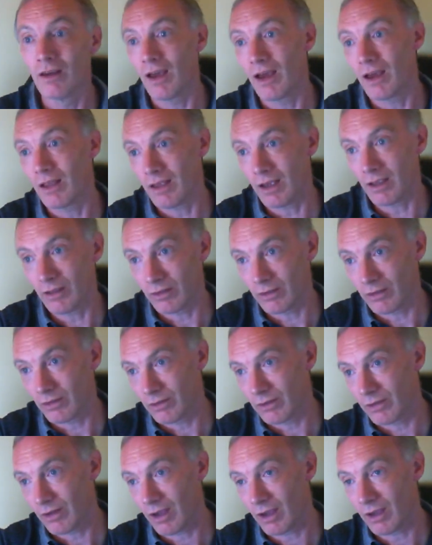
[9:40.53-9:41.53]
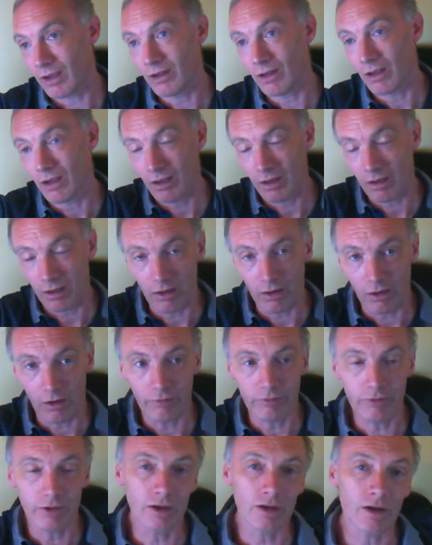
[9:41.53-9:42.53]
and then turn and
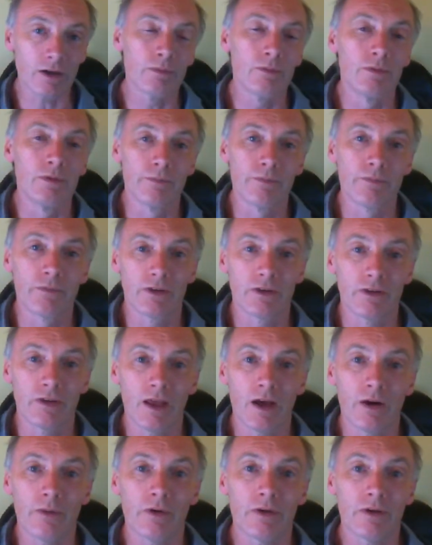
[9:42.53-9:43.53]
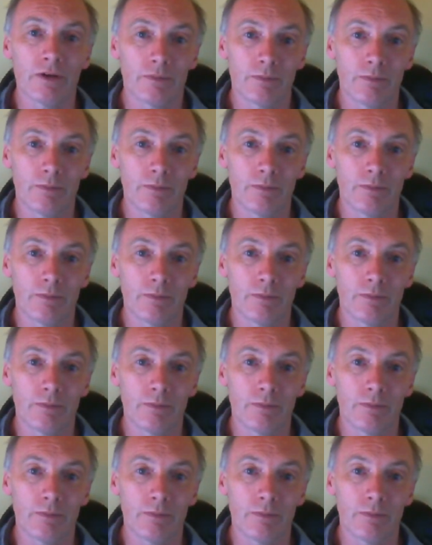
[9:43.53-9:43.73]
off they go to that one.